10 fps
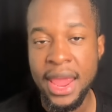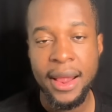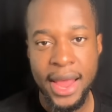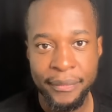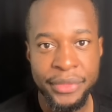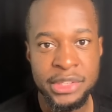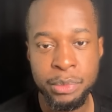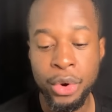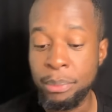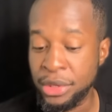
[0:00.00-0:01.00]
at this
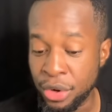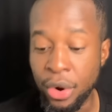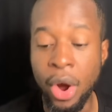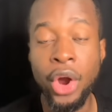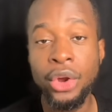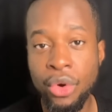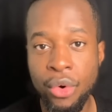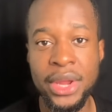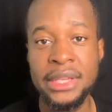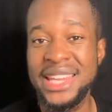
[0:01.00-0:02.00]
point. But there are
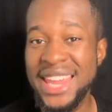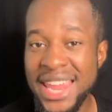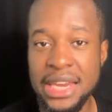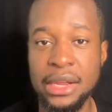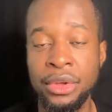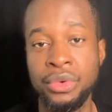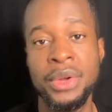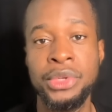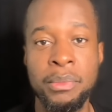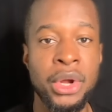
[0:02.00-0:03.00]
coins in the
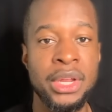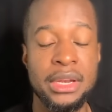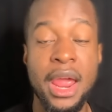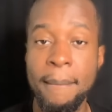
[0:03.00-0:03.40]
crypto market